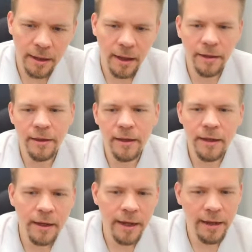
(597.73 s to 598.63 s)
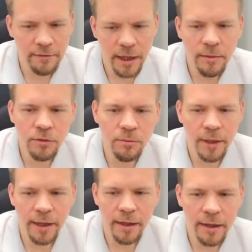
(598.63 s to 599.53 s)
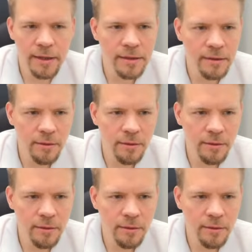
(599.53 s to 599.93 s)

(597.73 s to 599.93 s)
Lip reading: I think I have time to play against